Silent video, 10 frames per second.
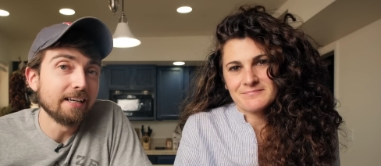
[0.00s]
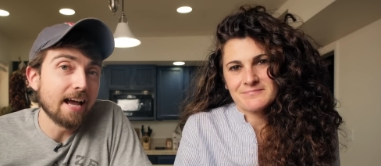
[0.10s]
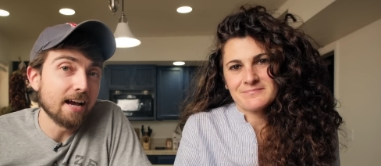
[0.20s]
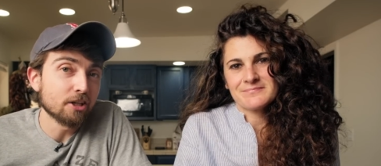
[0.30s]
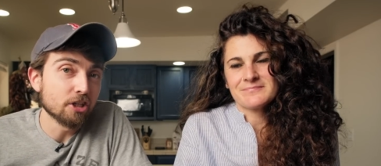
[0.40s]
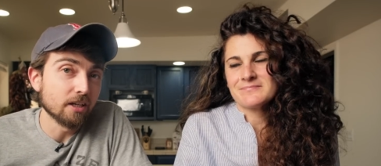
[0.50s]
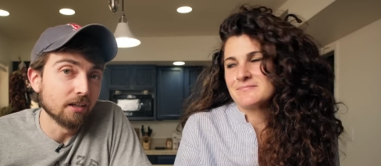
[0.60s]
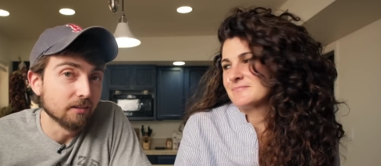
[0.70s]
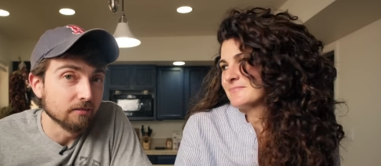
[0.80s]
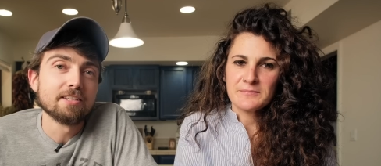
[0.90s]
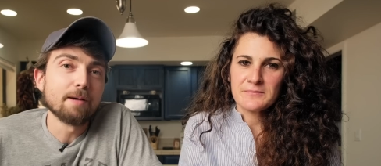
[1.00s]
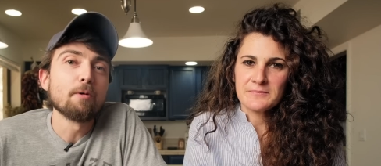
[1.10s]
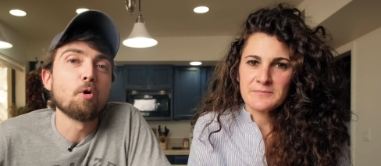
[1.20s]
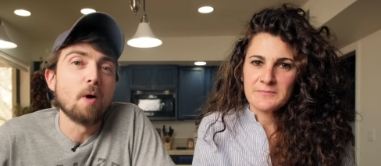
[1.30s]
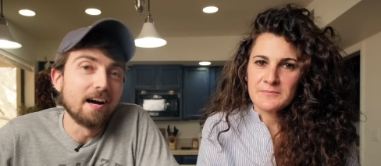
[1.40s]
Speaker 1: in action. Some
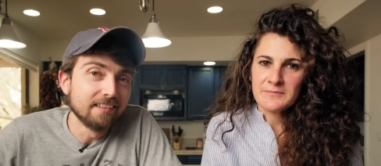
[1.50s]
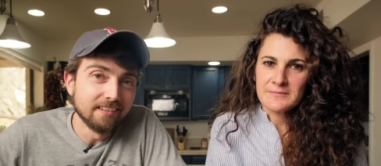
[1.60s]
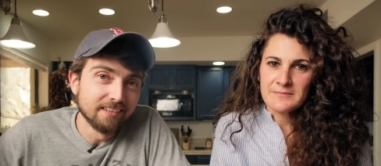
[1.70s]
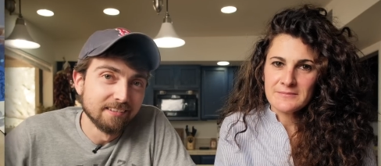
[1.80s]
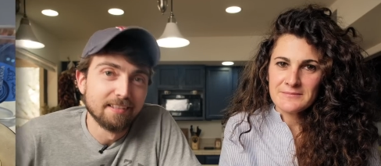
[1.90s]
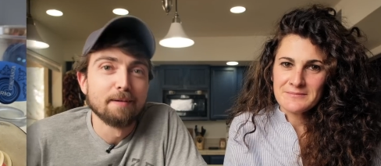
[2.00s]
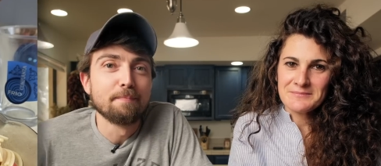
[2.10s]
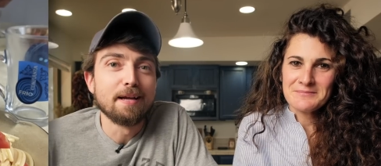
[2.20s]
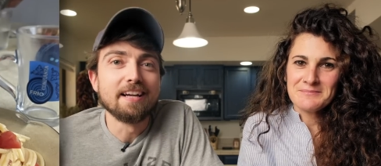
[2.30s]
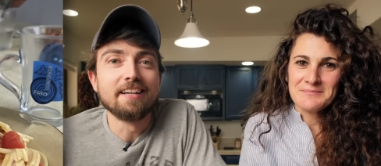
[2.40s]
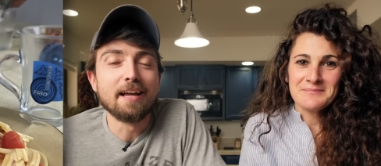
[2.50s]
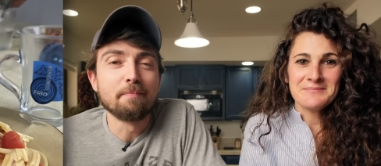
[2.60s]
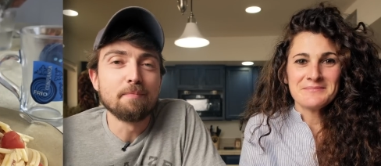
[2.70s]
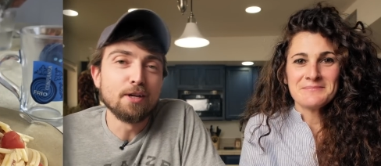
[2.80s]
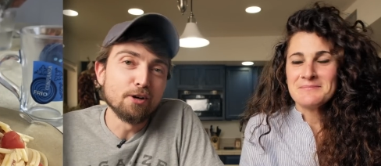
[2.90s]
Juan made
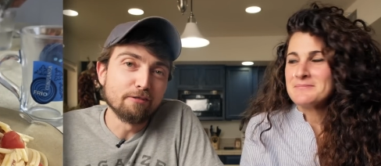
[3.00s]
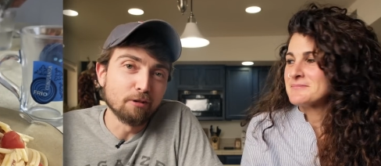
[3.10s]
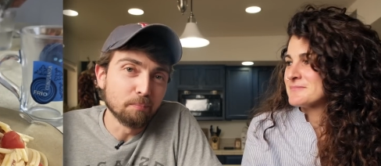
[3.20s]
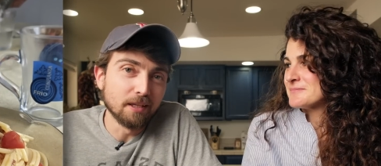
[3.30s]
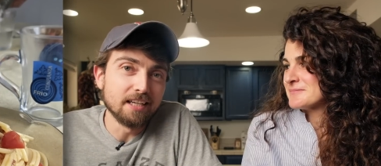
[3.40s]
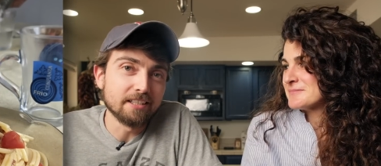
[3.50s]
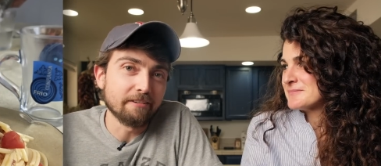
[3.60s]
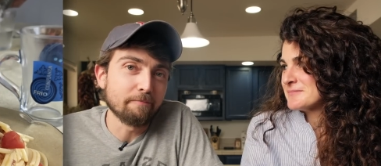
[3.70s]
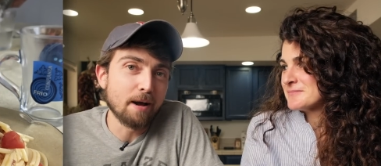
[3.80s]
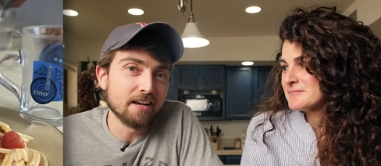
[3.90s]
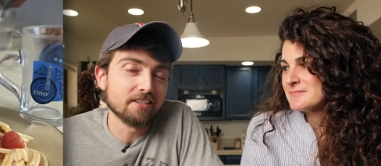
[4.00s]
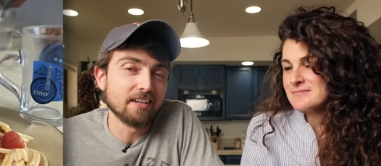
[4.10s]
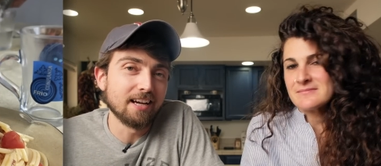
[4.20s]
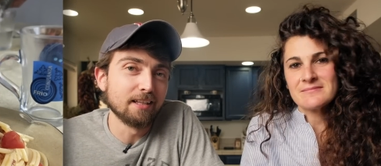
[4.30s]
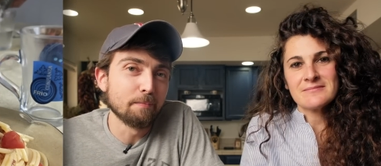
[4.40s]
a beautiful plate of
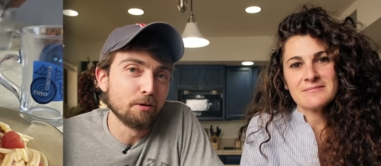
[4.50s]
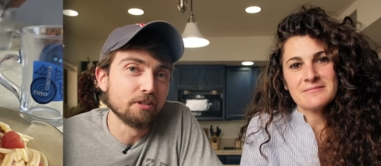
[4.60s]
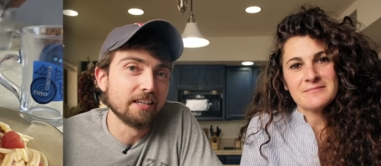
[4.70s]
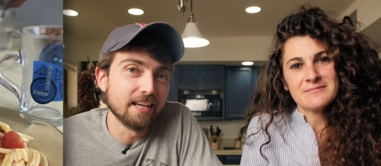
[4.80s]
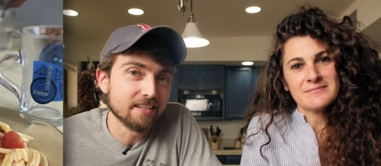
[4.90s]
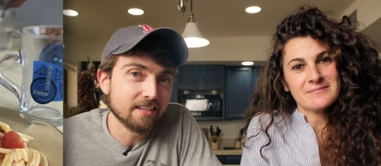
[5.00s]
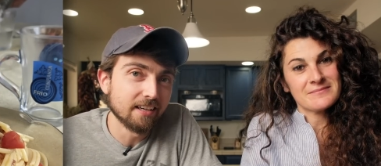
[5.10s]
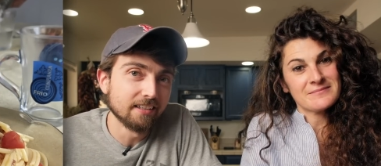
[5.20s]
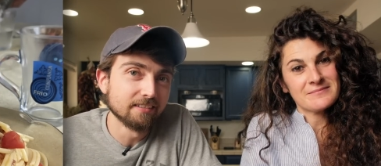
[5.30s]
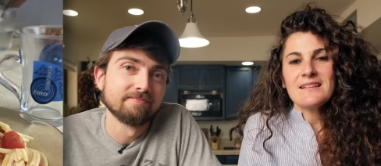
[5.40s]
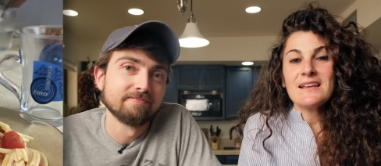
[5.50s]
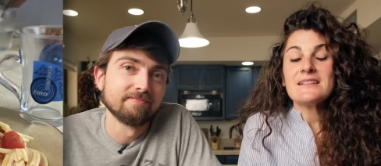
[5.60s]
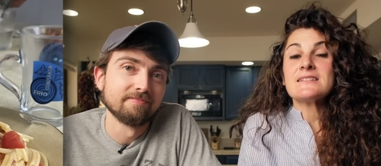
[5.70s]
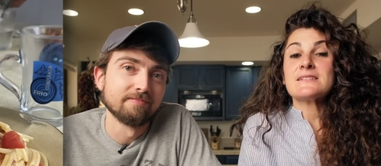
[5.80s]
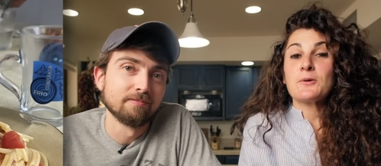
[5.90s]
pasta alla puttanesca.
Speaker 2: That
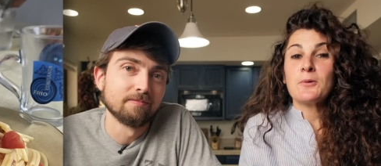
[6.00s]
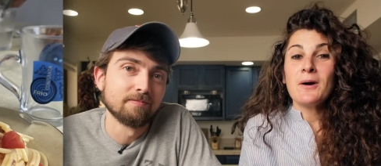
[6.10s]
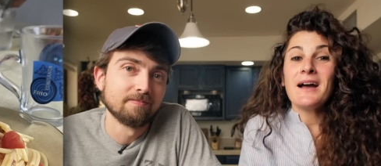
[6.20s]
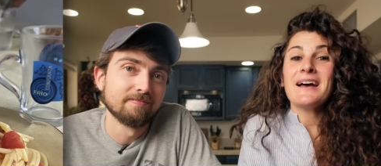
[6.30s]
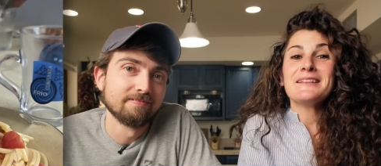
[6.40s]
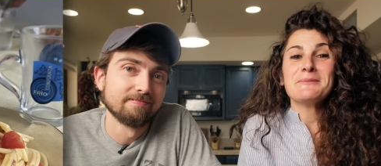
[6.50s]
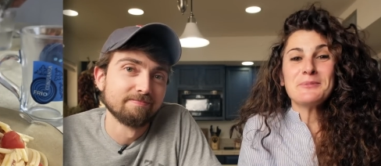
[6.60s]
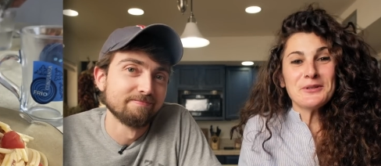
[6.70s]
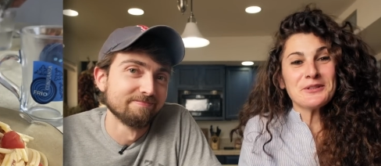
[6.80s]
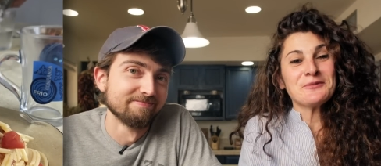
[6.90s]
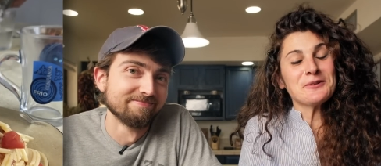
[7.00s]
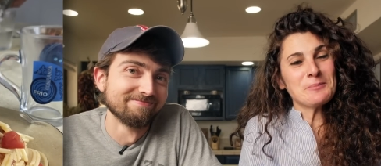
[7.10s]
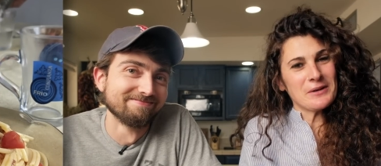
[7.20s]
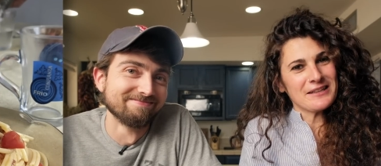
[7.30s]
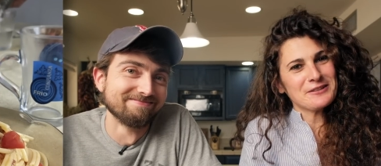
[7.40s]
is one beautiful
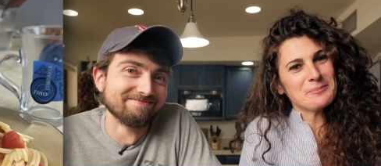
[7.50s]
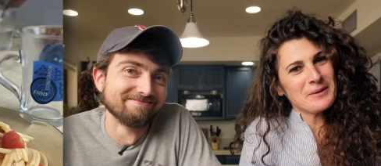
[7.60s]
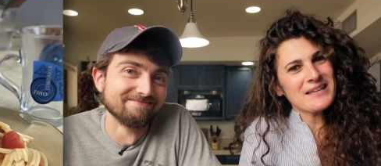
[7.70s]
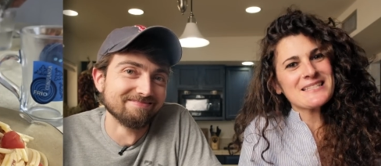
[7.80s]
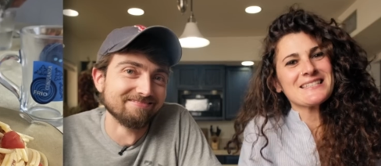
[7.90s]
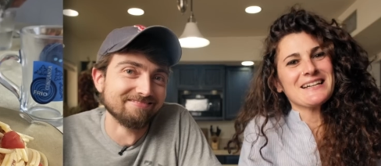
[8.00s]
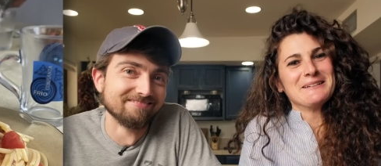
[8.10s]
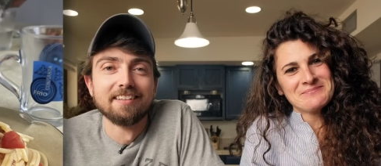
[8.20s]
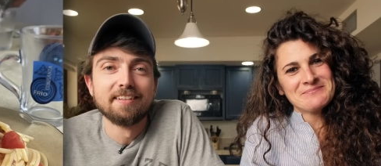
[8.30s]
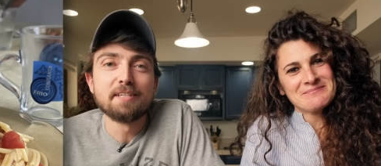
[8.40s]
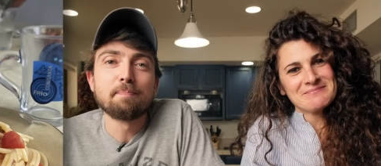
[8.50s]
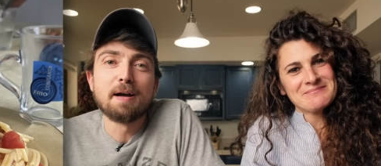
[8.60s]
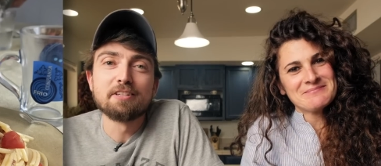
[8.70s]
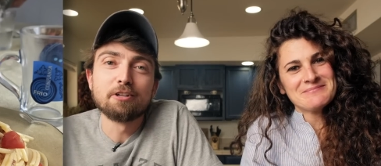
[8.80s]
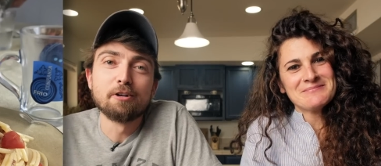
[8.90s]
plate of pasta.
Speaker 1: This
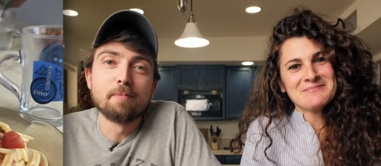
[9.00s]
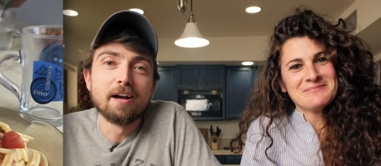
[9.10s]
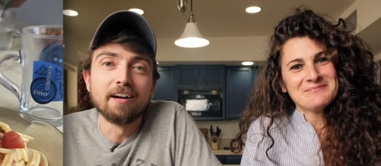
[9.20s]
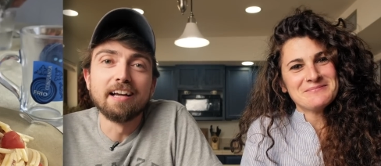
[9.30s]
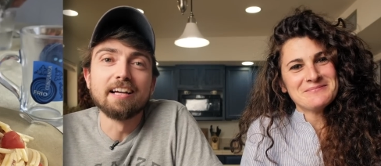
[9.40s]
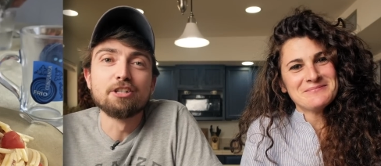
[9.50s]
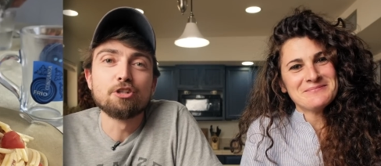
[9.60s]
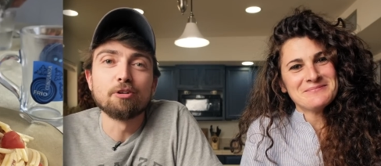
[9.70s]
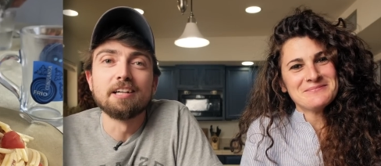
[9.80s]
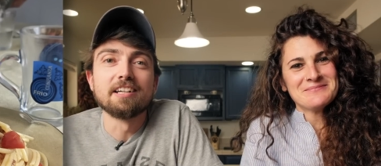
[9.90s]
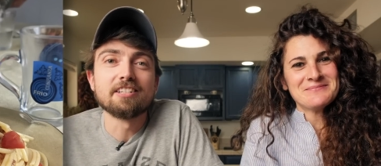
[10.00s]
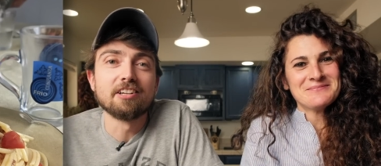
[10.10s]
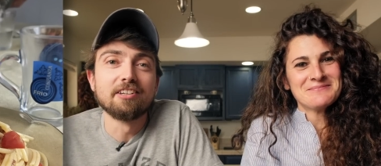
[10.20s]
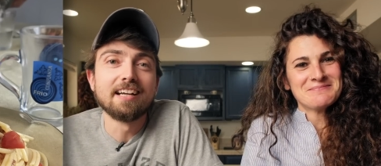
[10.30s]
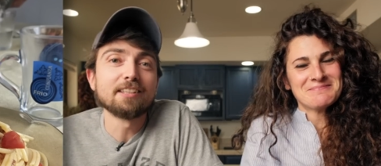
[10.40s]
pasta grammarian joined us
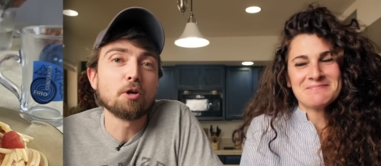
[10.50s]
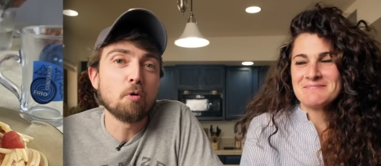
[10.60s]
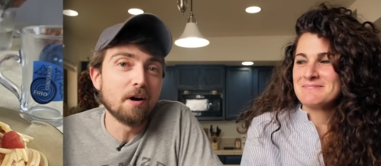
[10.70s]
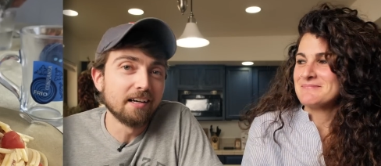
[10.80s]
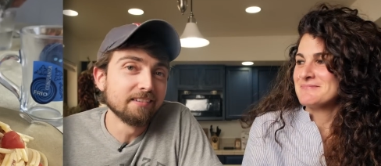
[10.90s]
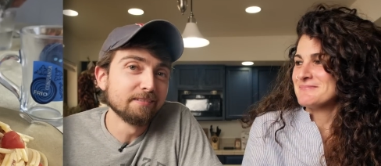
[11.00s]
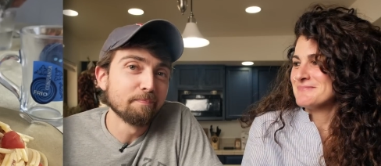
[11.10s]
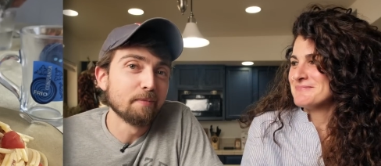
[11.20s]
on not one,